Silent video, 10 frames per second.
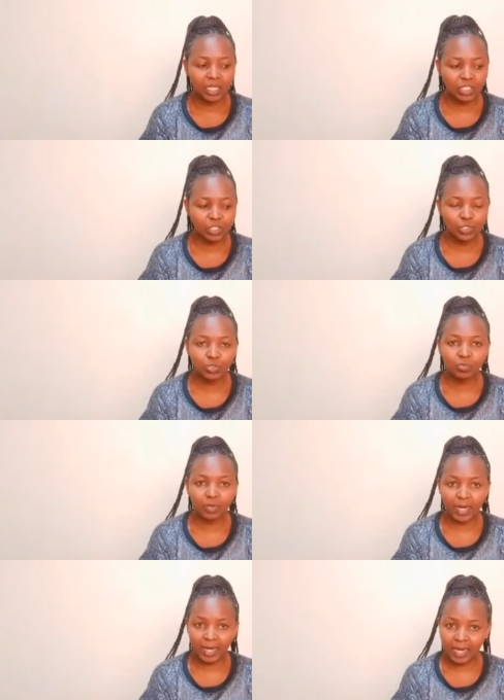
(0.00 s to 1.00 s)
YouTube
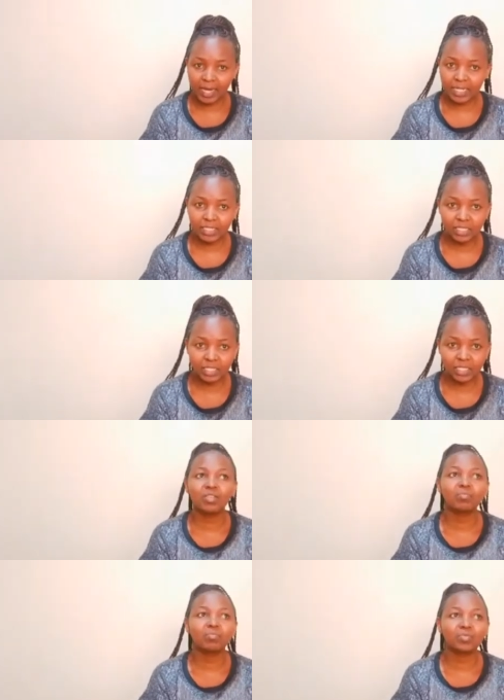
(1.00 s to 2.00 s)
ads,
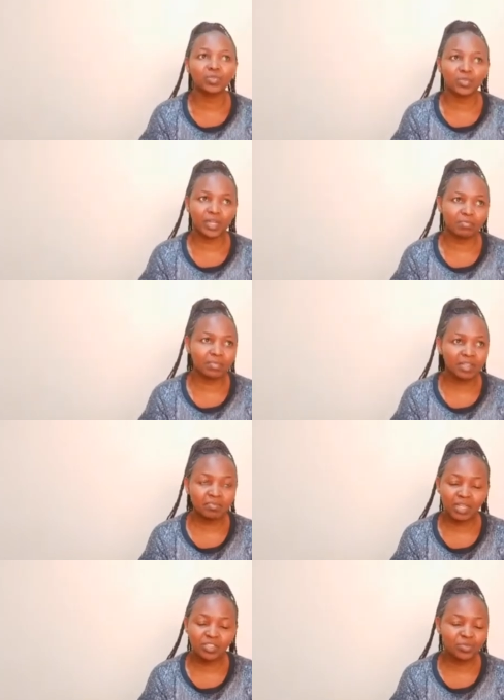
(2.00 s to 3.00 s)
you can make
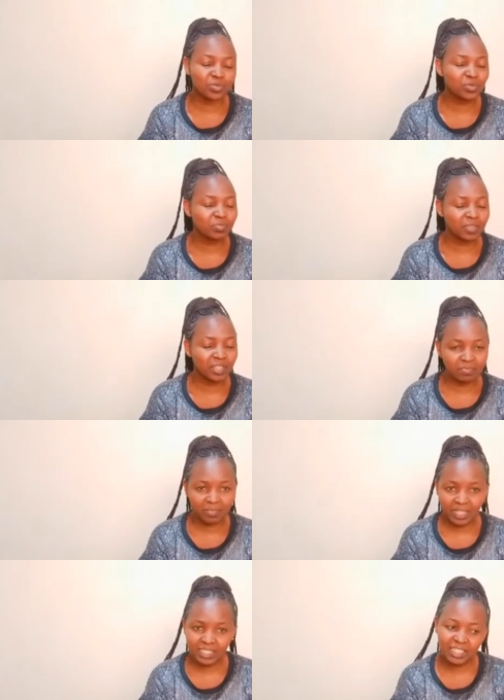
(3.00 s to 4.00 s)
money through paid
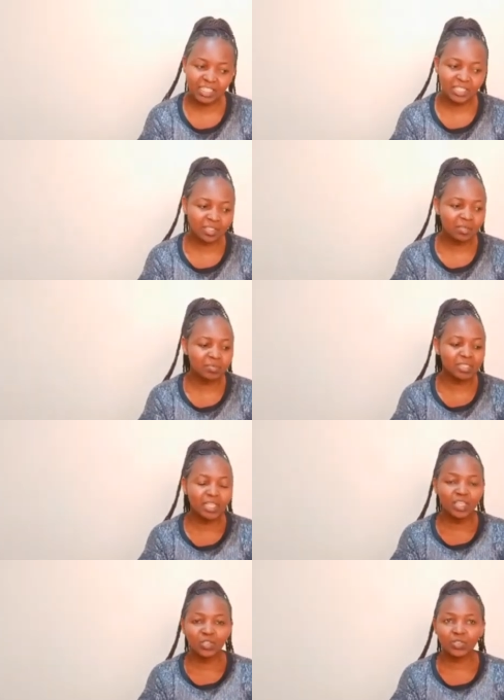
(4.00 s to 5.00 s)
partnerships,
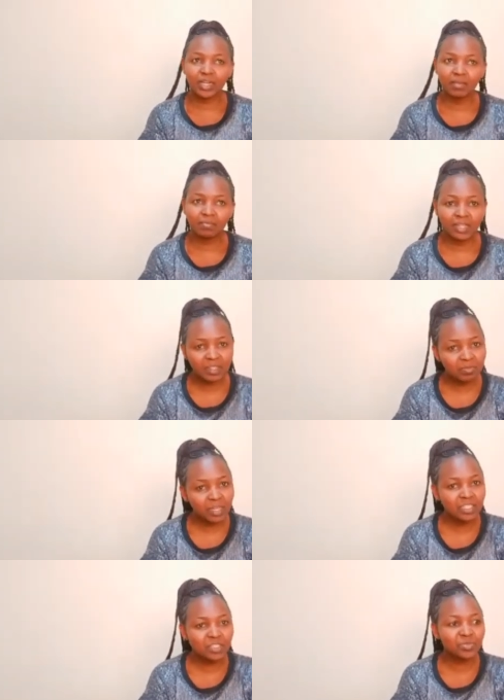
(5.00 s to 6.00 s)
you can make
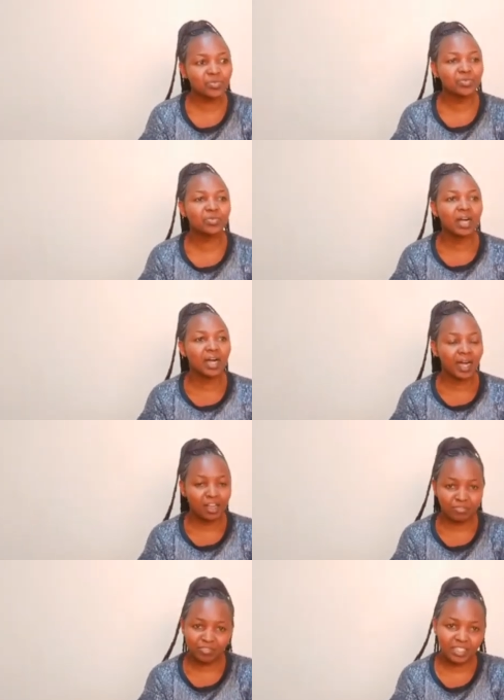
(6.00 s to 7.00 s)
money through
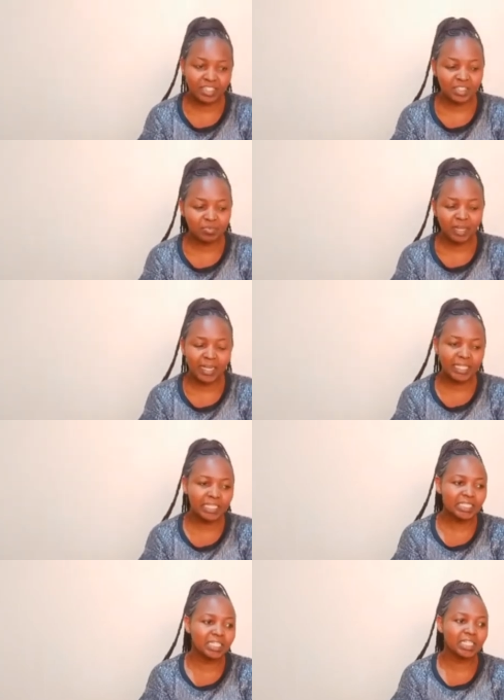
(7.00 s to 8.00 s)
affiliate
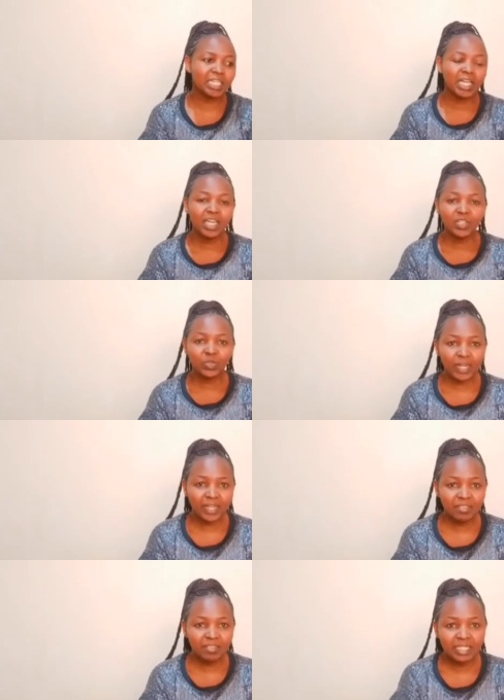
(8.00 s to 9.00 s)
marketing, you can
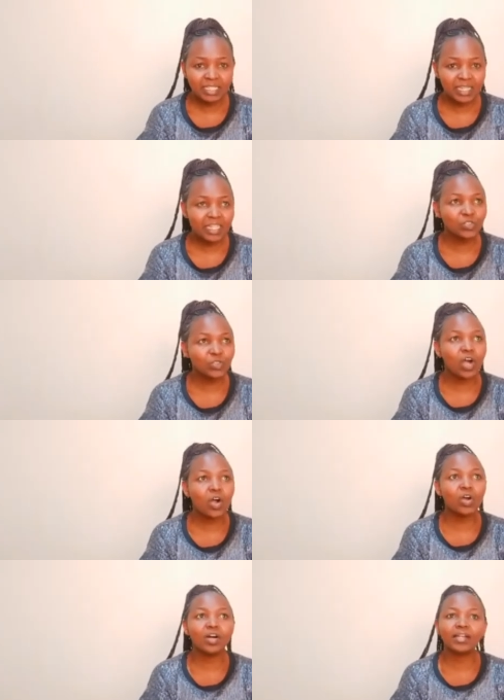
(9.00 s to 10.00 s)
even start your
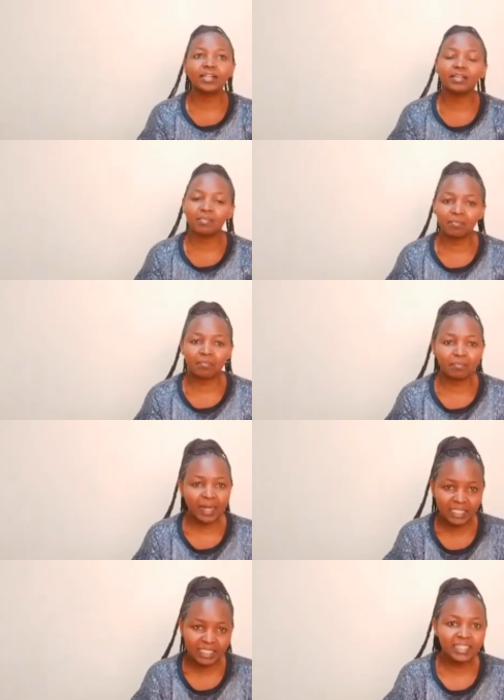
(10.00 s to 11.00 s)
own
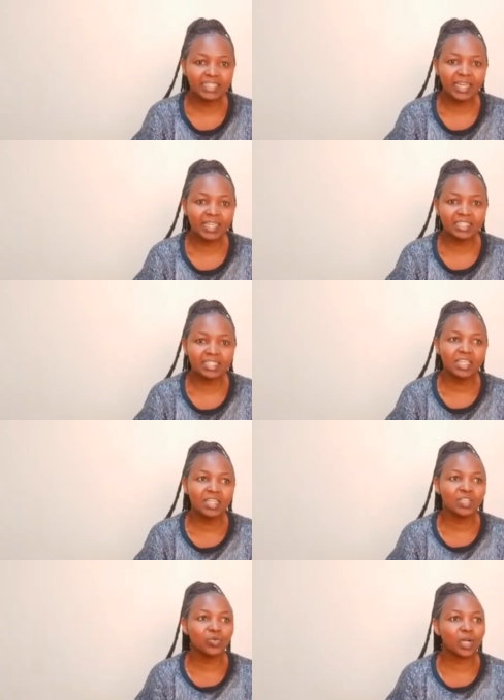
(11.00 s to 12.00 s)
merchandise.
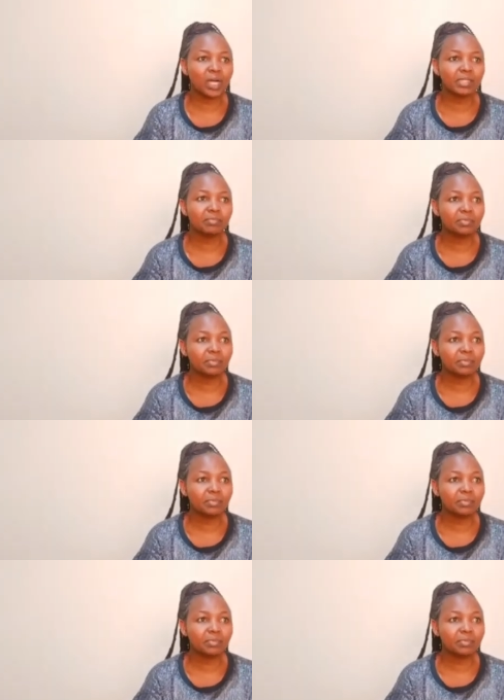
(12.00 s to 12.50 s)
You can